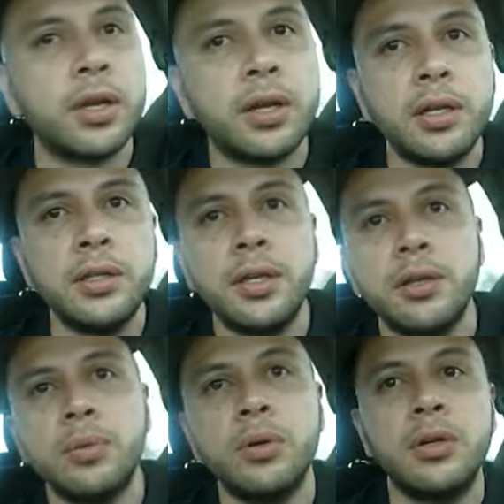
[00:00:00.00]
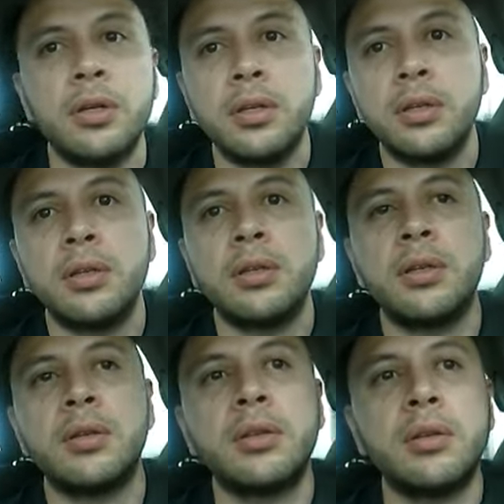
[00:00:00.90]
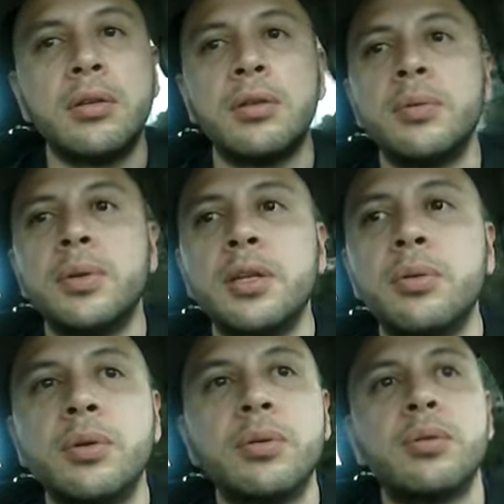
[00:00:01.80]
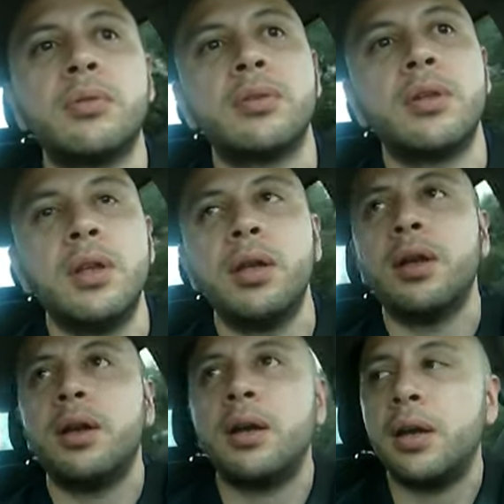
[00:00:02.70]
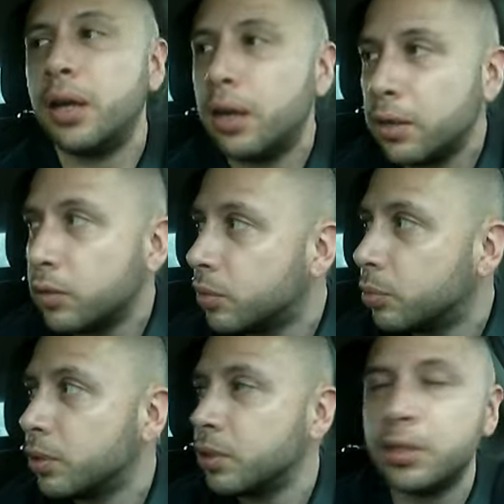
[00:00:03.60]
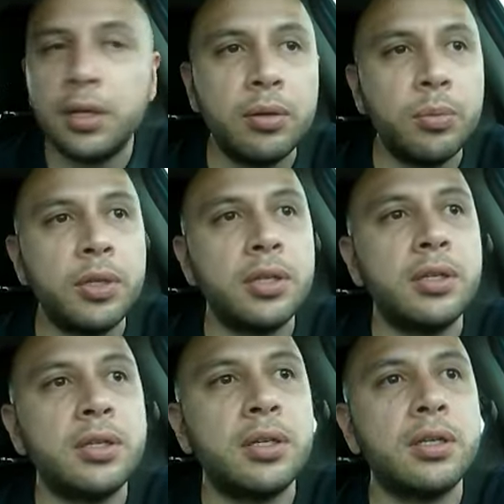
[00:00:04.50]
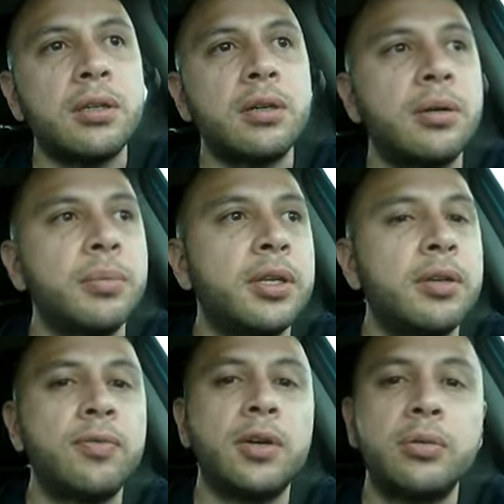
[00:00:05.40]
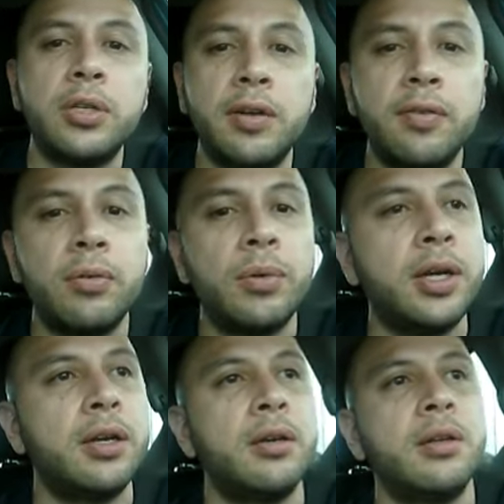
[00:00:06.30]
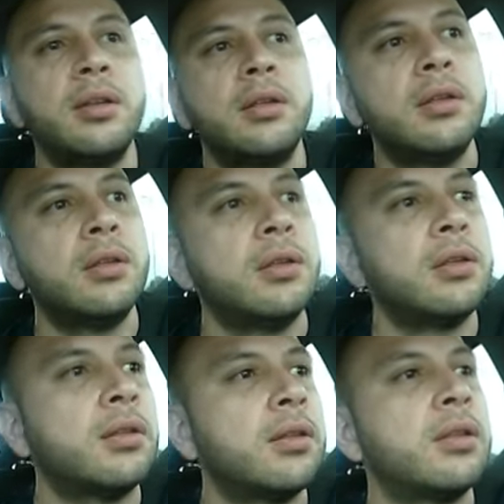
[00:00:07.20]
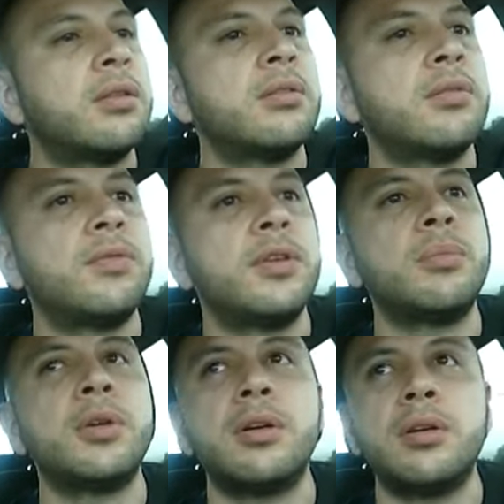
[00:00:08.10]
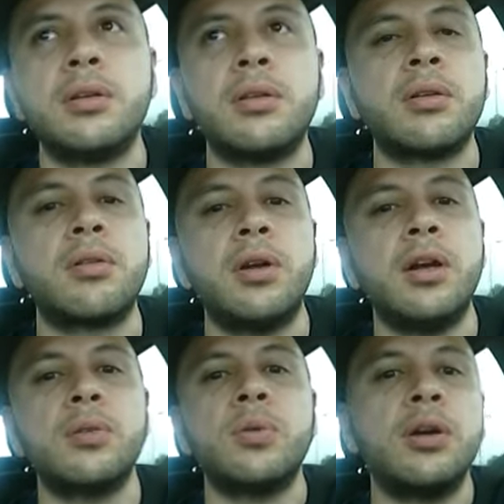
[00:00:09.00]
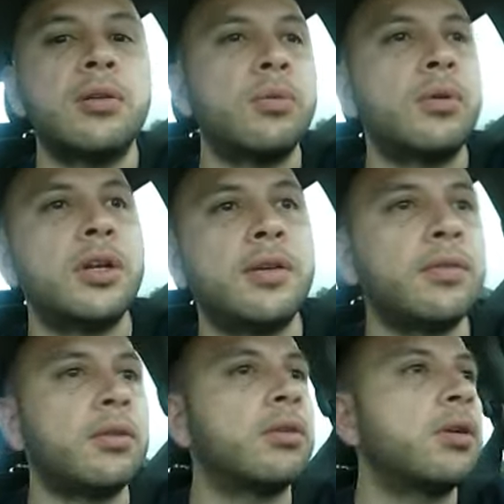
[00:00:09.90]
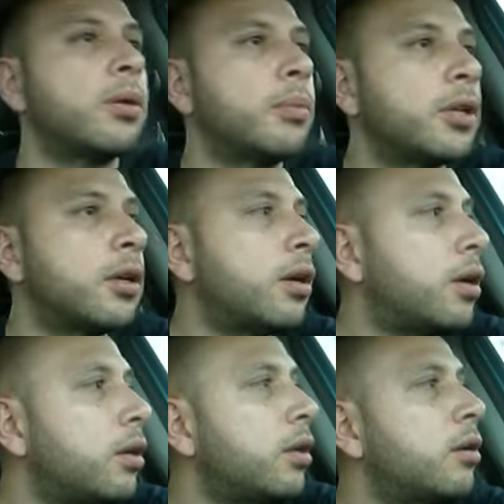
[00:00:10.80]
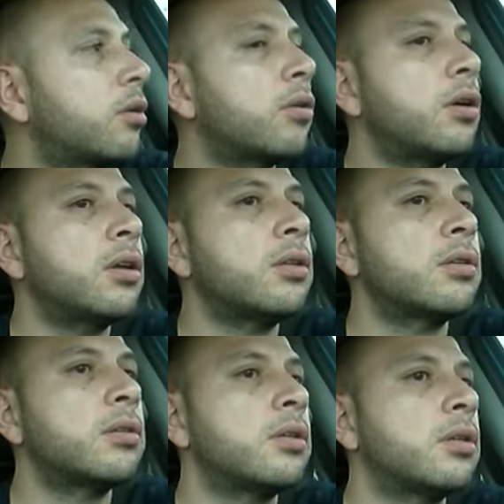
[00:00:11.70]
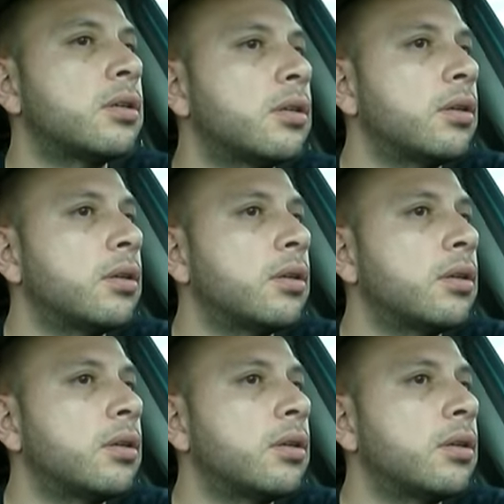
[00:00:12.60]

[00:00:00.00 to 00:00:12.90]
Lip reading: I'll tell you what, you know what I'm saying? I used to be a gentleman and shit, you know what I mean? If I'm driving around and there's a female on the crosswalk or whatever, you know what I mean? I'll let her cross and shit.